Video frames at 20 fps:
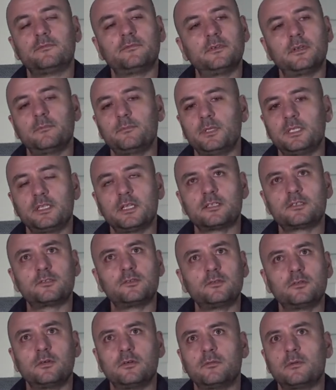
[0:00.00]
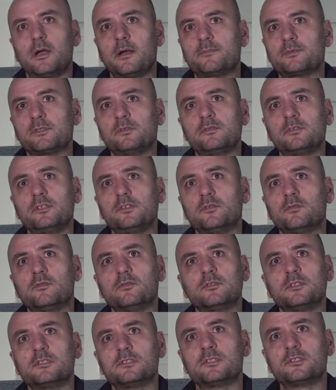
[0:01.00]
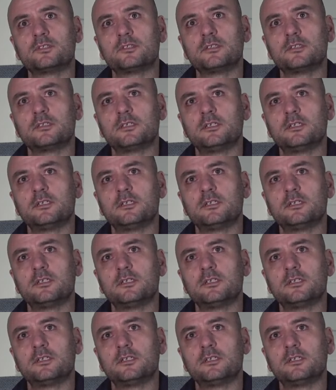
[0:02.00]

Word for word: I mean, that's your absolutely your own decision.